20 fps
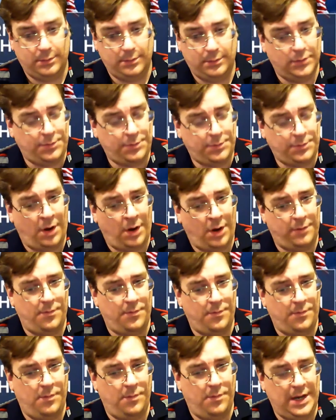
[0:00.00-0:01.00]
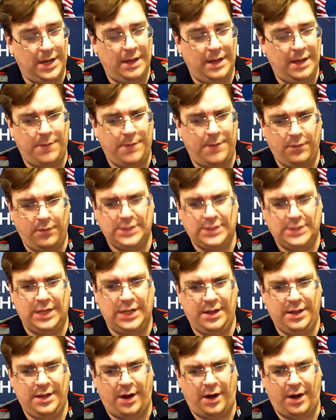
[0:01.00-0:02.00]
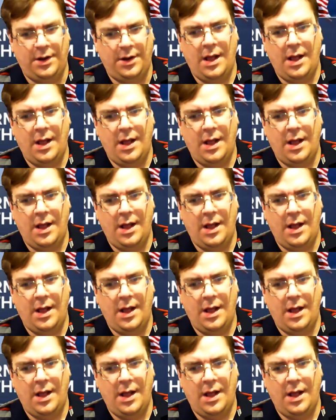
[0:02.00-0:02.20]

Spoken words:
It's part of media, but we see it there.